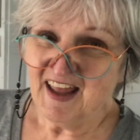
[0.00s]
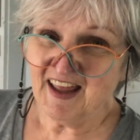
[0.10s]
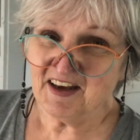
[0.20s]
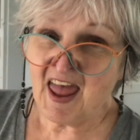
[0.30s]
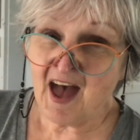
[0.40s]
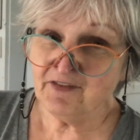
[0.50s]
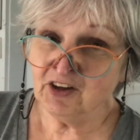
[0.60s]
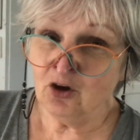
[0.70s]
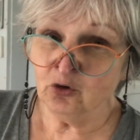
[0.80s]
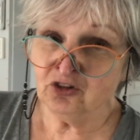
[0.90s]
and having
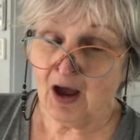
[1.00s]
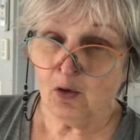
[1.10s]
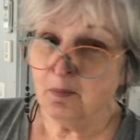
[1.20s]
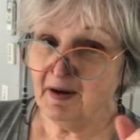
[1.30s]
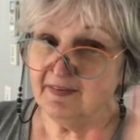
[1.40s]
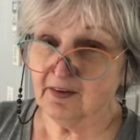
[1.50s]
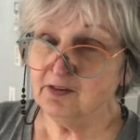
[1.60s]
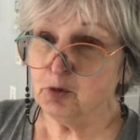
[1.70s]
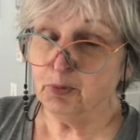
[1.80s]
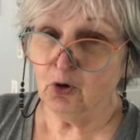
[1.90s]
no shower. My
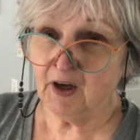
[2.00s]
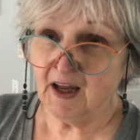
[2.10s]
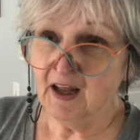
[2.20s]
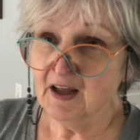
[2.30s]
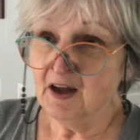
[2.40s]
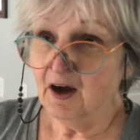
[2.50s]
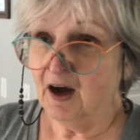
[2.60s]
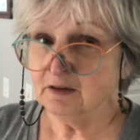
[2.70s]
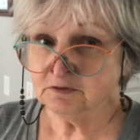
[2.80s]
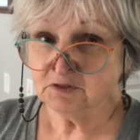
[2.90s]
sister Bernie
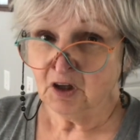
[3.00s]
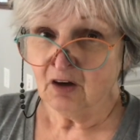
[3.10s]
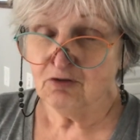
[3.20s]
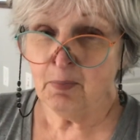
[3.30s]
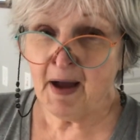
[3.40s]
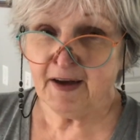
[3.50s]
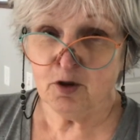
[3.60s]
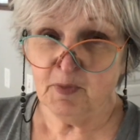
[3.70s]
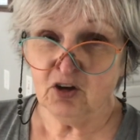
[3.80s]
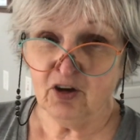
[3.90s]
um, reminded
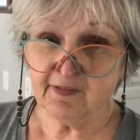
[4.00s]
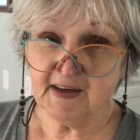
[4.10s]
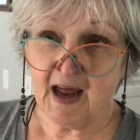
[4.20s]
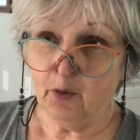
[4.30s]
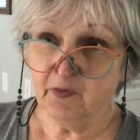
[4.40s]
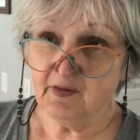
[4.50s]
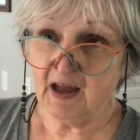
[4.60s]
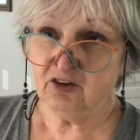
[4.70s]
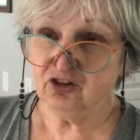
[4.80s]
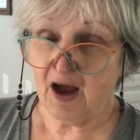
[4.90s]
me she has an
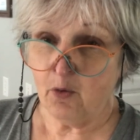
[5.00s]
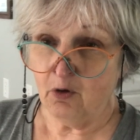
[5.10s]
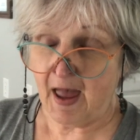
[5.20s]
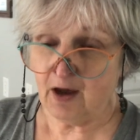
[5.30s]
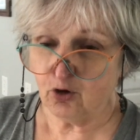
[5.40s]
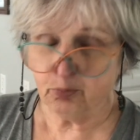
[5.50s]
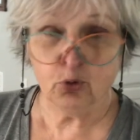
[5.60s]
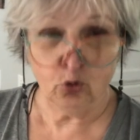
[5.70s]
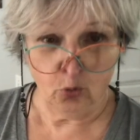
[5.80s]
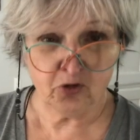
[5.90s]
outside shower at her
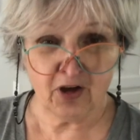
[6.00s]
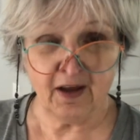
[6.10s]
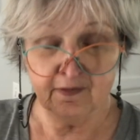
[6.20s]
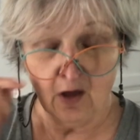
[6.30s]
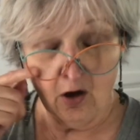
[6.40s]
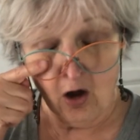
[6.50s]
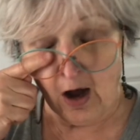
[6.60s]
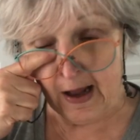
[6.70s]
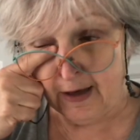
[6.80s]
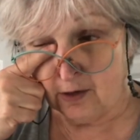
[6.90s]
pool, which has
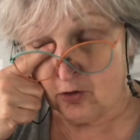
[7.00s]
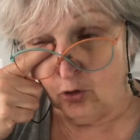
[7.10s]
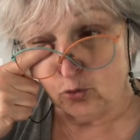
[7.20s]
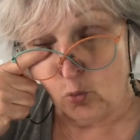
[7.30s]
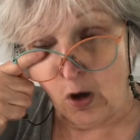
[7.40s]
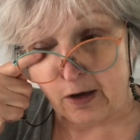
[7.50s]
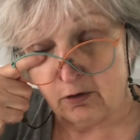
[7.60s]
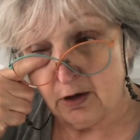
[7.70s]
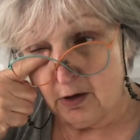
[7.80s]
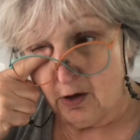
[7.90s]
hot and cold
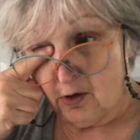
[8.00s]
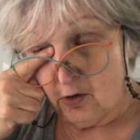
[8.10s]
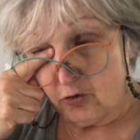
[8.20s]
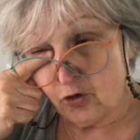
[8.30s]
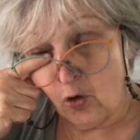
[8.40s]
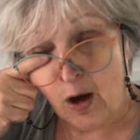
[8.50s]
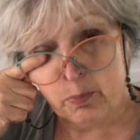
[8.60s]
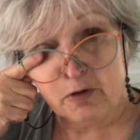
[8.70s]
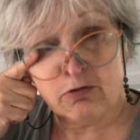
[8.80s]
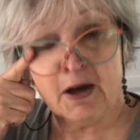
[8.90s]
water. So I'll
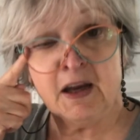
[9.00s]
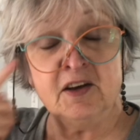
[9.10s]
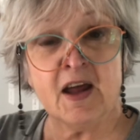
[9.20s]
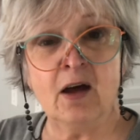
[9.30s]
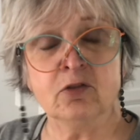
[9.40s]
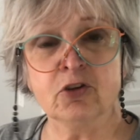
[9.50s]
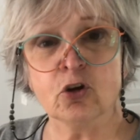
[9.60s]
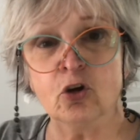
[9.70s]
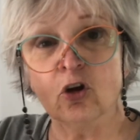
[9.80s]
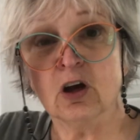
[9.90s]
be running down to
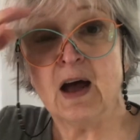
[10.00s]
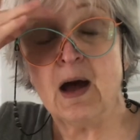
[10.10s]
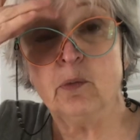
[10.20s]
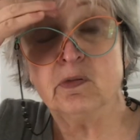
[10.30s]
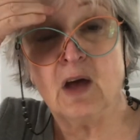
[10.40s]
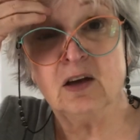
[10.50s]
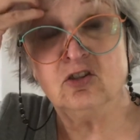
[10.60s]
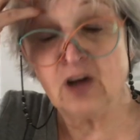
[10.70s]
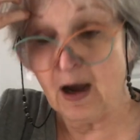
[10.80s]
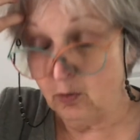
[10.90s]
her outside
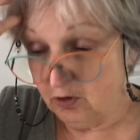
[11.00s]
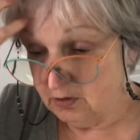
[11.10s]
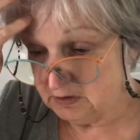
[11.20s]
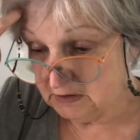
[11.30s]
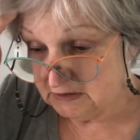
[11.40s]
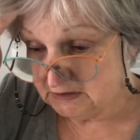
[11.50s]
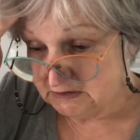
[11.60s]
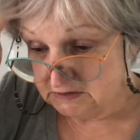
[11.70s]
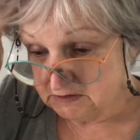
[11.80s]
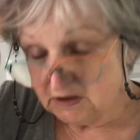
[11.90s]
shower
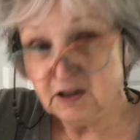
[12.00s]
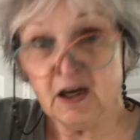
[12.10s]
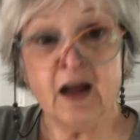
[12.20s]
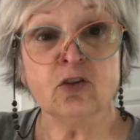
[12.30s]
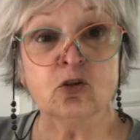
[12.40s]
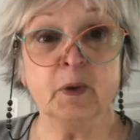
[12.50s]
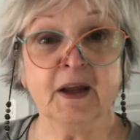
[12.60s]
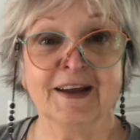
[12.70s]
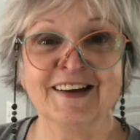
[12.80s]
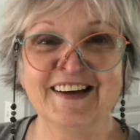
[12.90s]
next week.